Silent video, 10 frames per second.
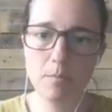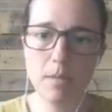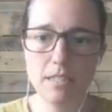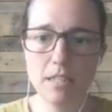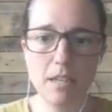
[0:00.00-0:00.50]

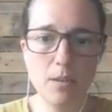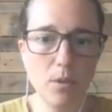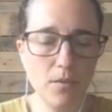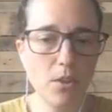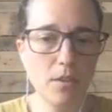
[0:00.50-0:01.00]
basically
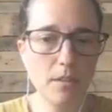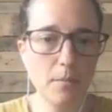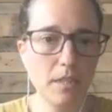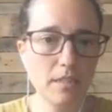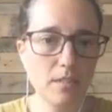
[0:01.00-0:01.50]
we've done the
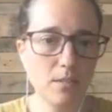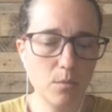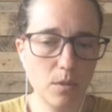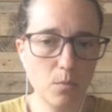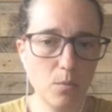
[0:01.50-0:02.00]
best
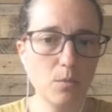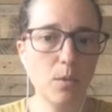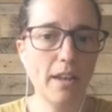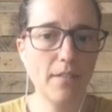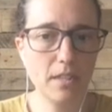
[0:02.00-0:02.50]
with what
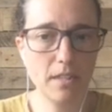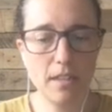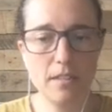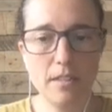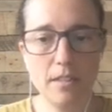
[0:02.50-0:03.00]
we have at
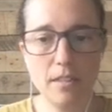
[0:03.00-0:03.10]
hand.